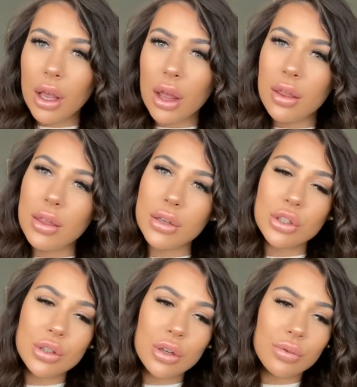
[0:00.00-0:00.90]
And then that's
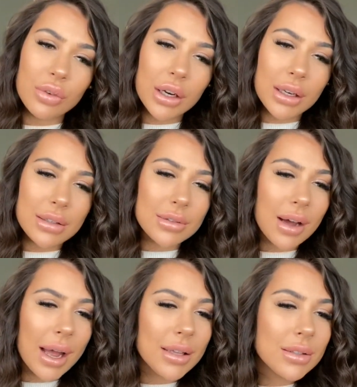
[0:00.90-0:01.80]
just a really
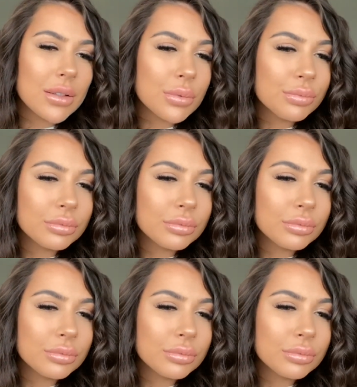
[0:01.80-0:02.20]
nice